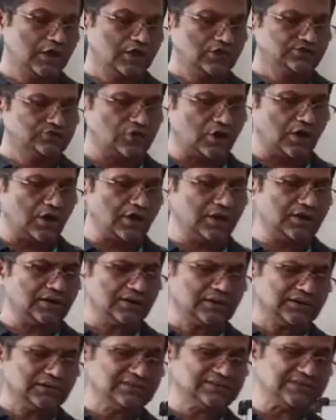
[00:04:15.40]
So
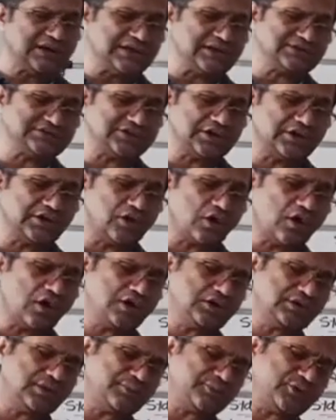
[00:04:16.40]
there is a
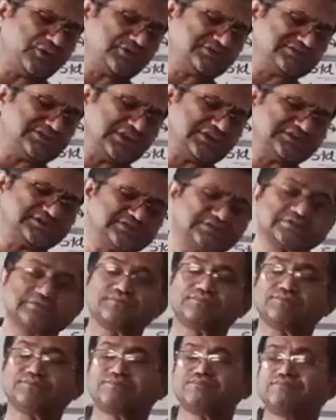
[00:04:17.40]
long process.
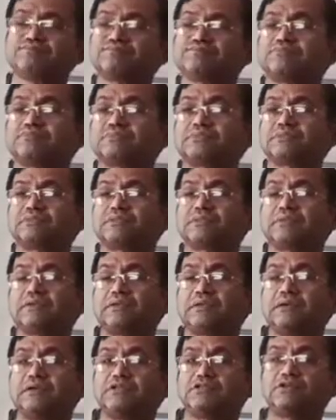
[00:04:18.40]

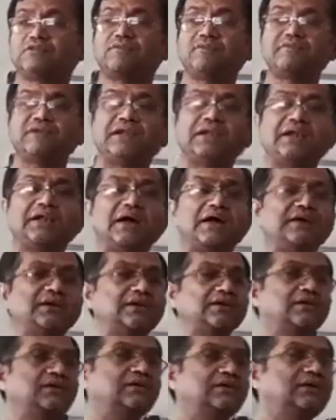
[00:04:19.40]
So we will
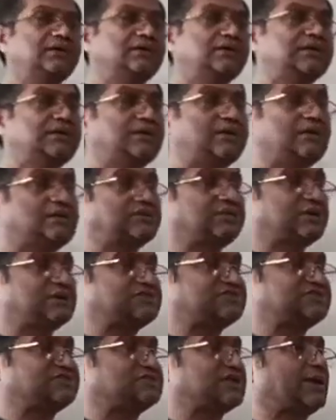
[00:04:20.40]
learn the
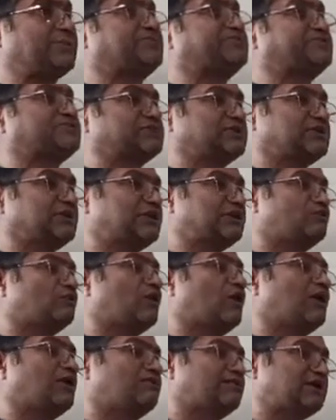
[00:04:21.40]
steps
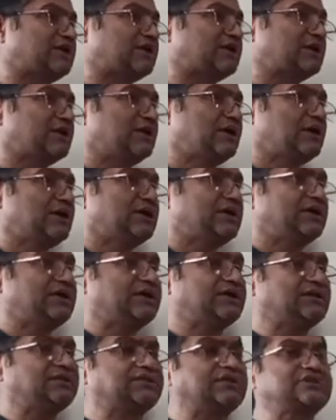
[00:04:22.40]
involving
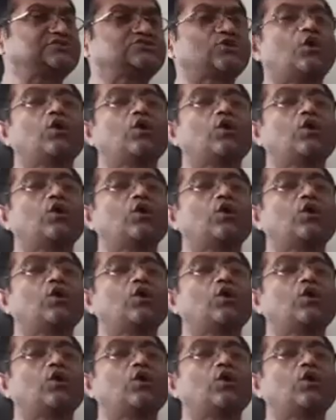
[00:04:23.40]
in this